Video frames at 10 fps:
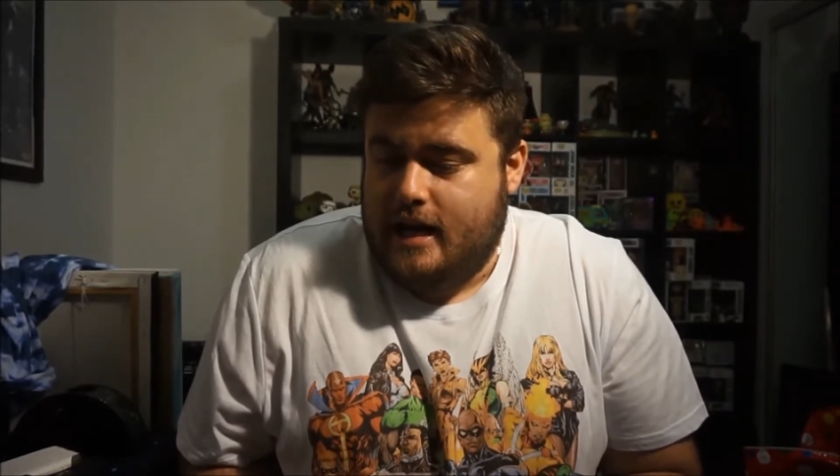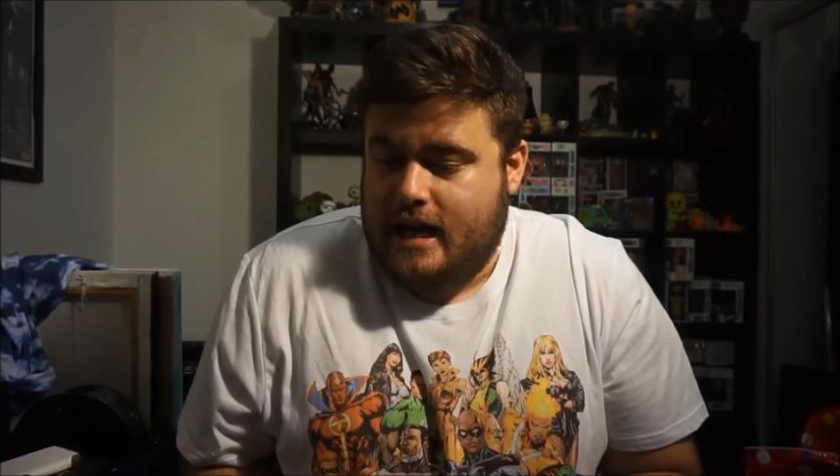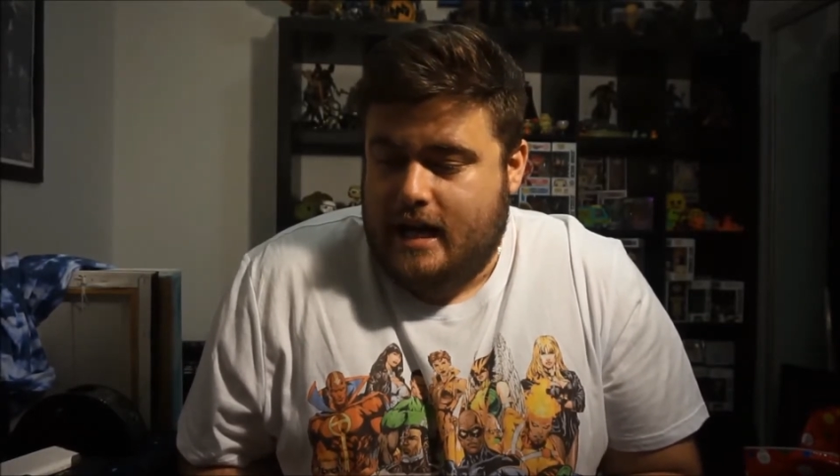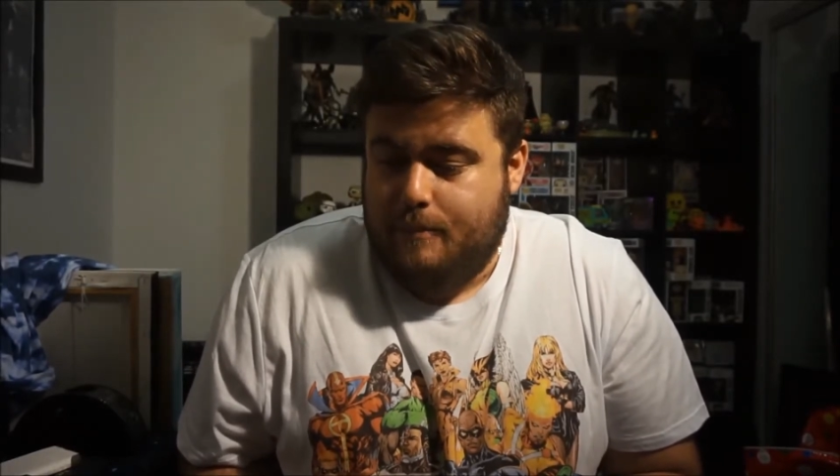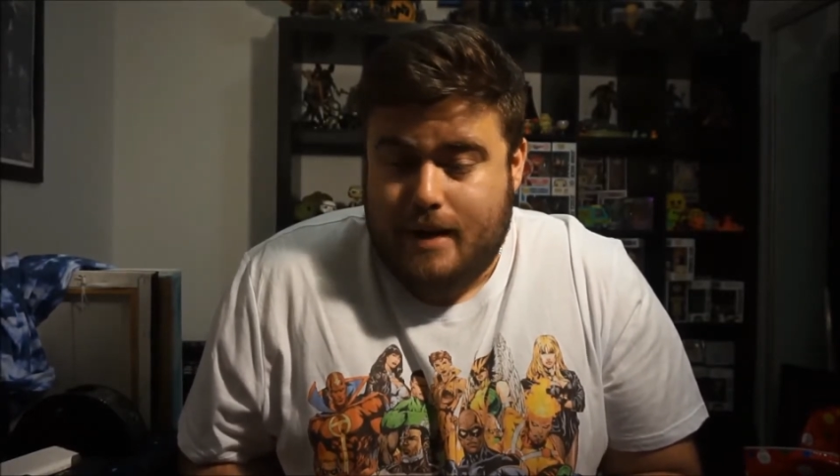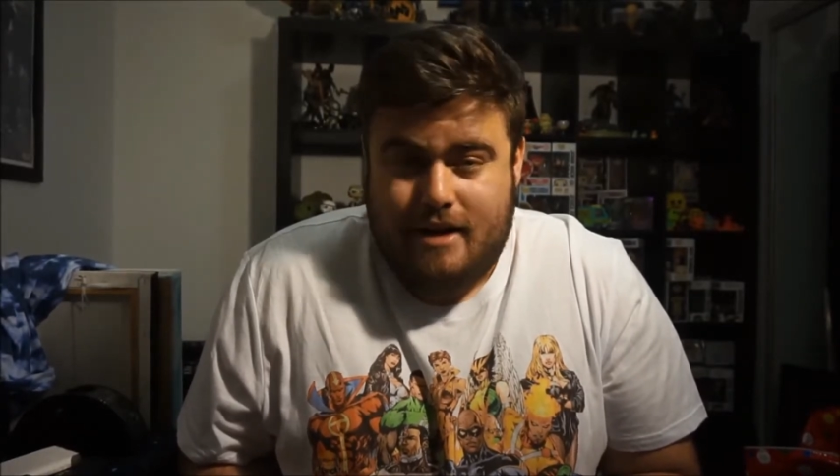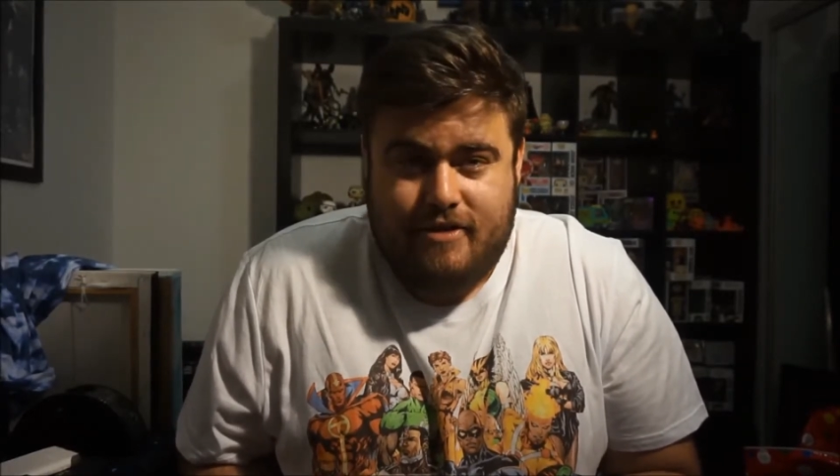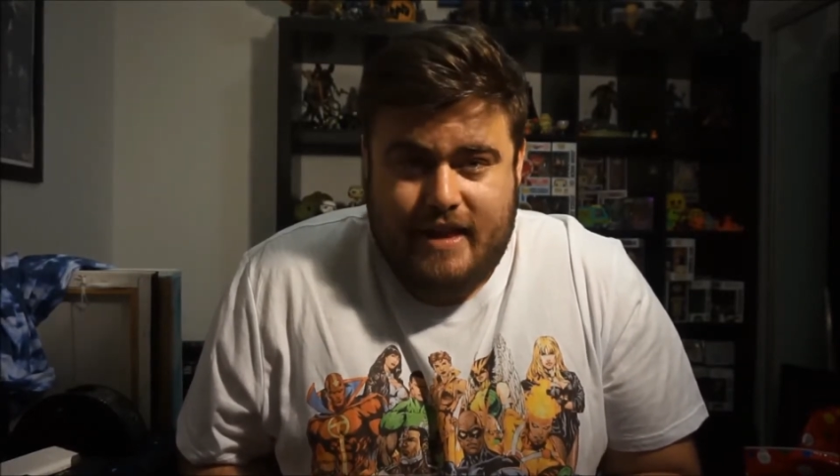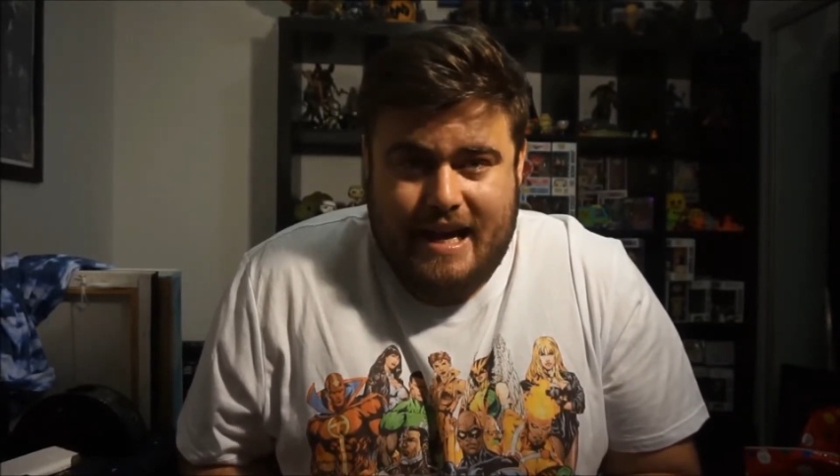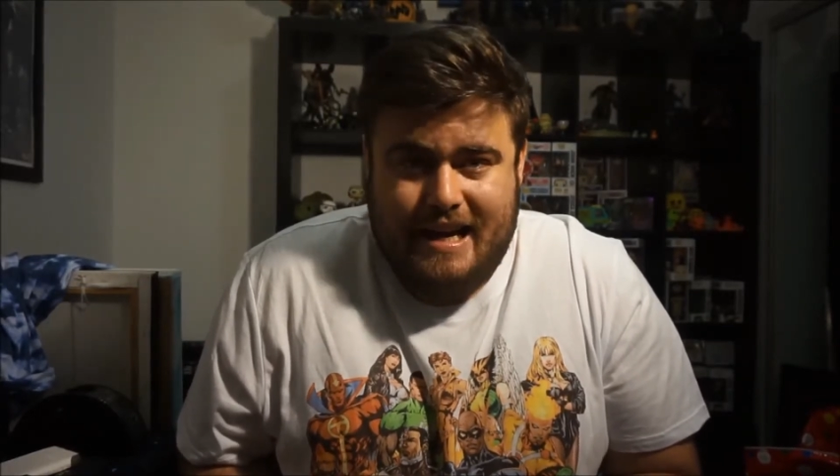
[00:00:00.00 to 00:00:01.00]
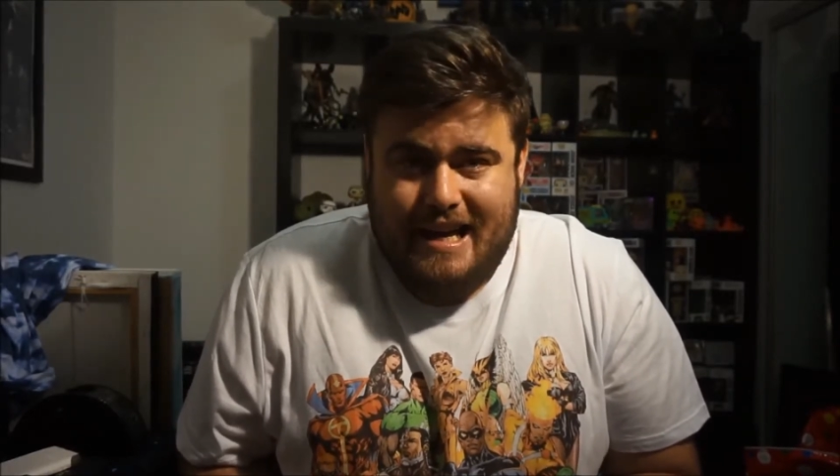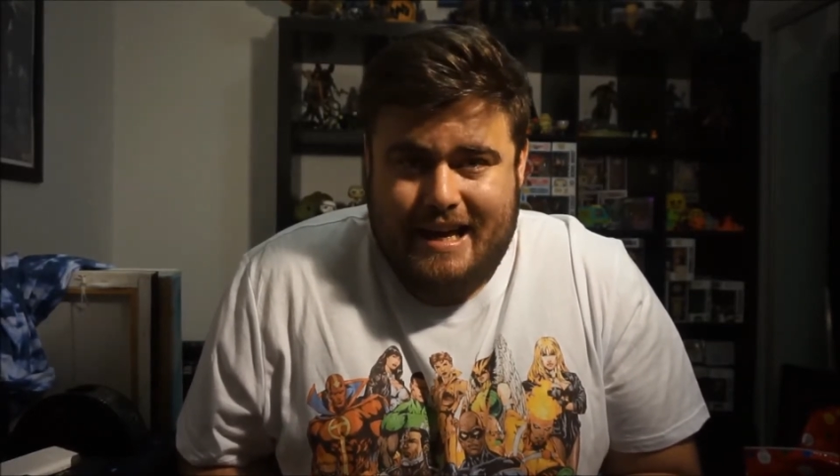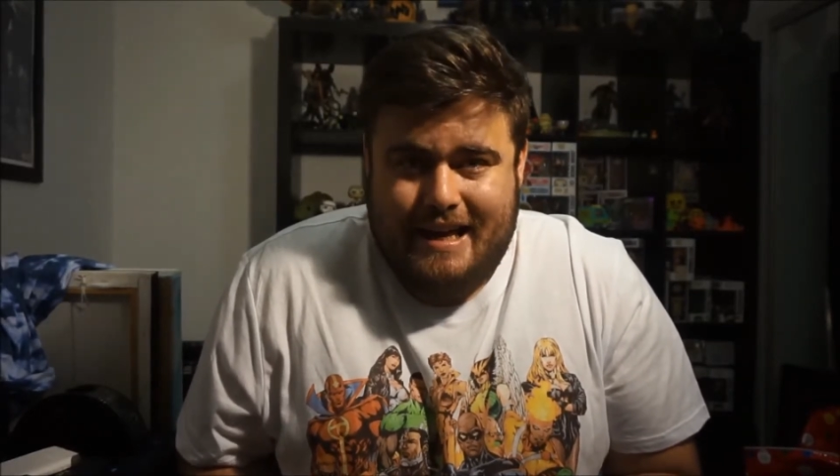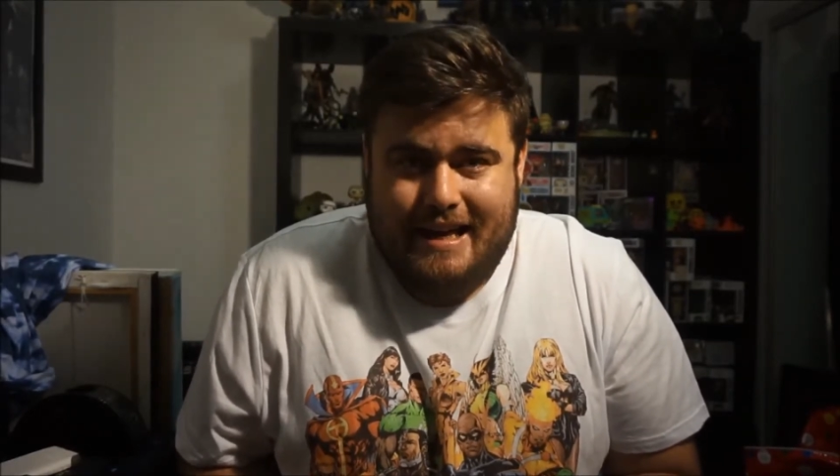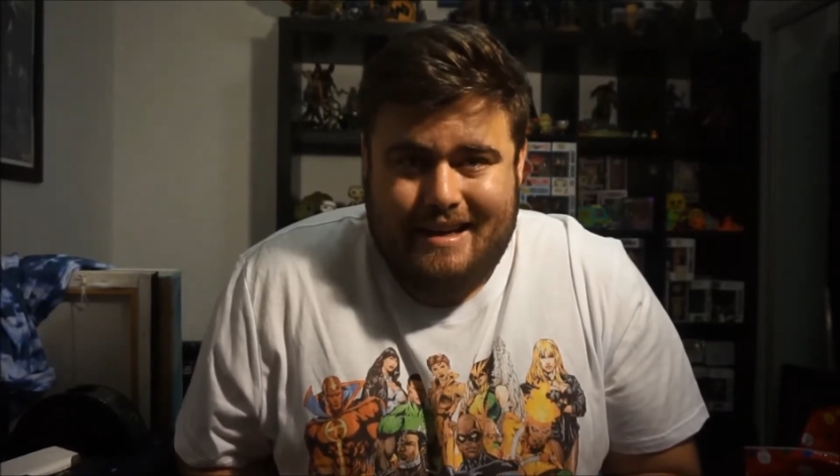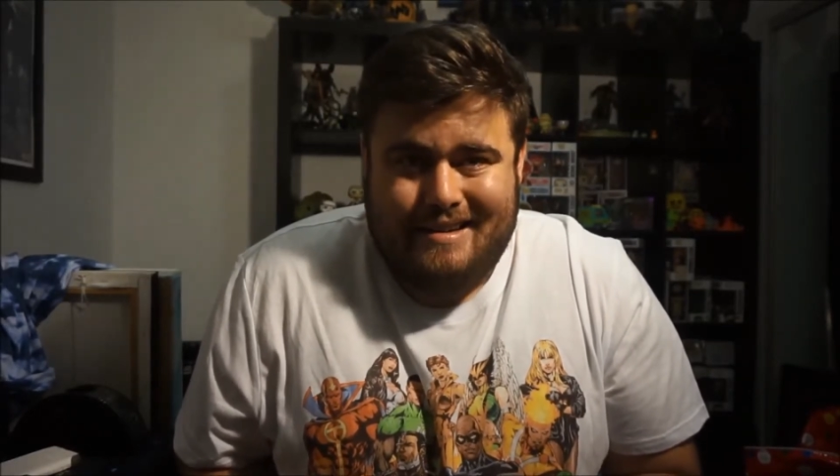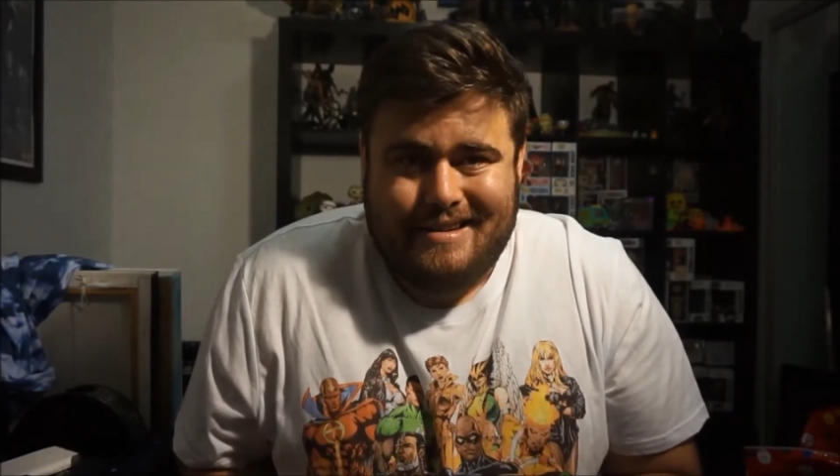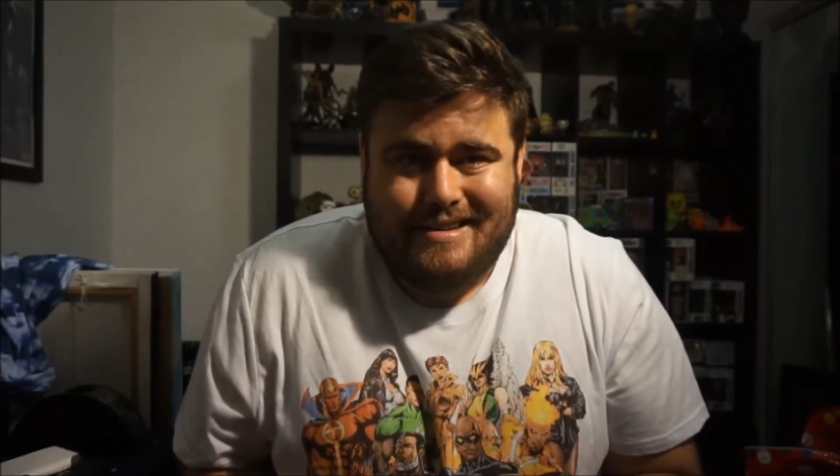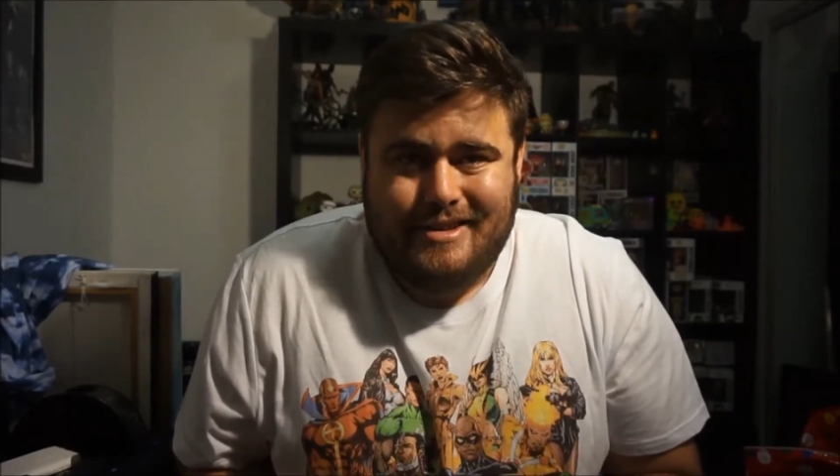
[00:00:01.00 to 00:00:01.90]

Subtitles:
money for that, and